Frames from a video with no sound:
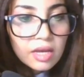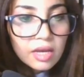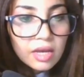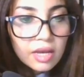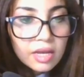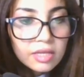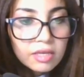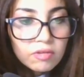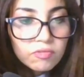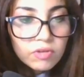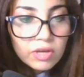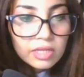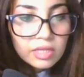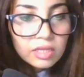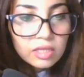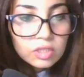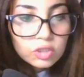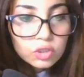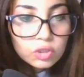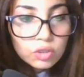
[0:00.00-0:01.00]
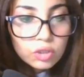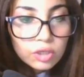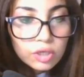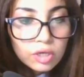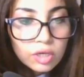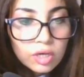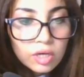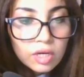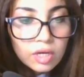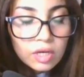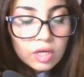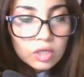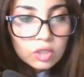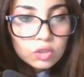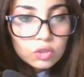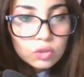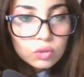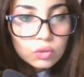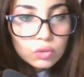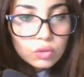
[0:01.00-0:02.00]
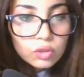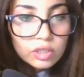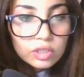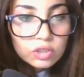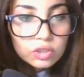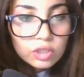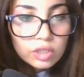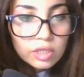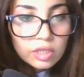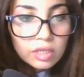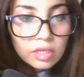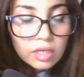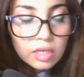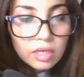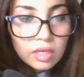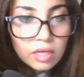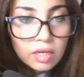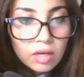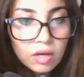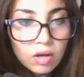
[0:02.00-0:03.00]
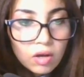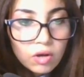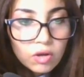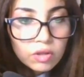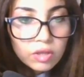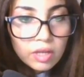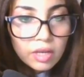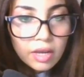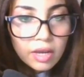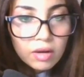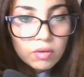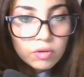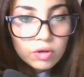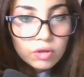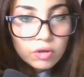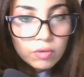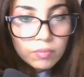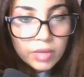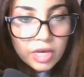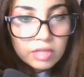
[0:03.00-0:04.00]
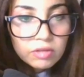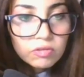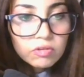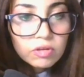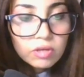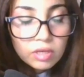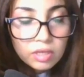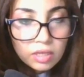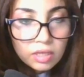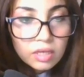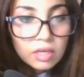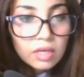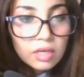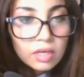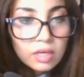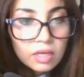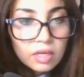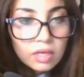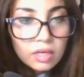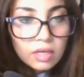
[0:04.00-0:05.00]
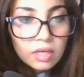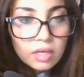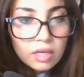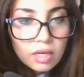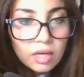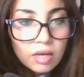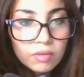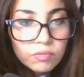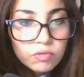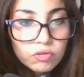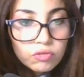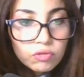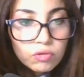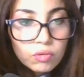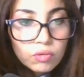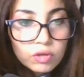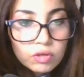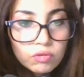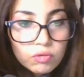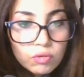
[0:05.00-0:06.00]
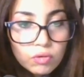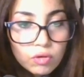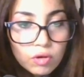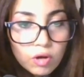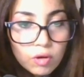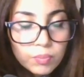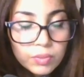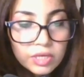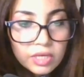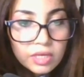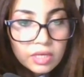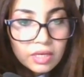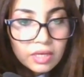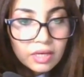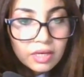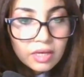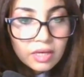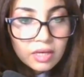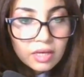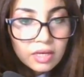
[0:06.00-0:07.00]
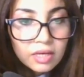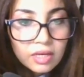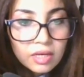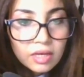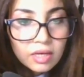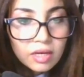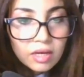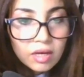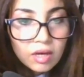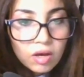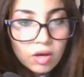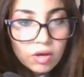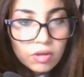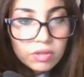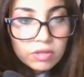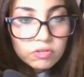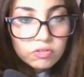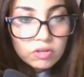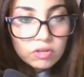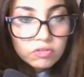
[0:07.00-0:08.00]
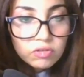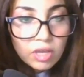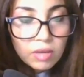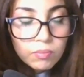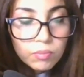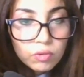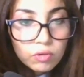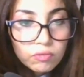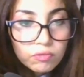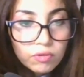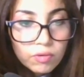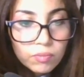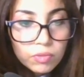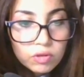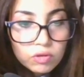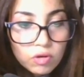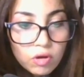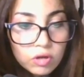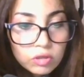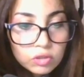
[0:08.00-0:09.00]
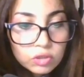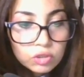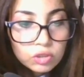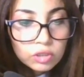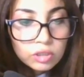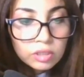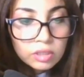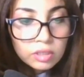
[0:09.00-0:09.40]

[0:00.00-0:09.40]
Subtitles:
an event listener to listen on our command. I'm just going to copy this example from the docs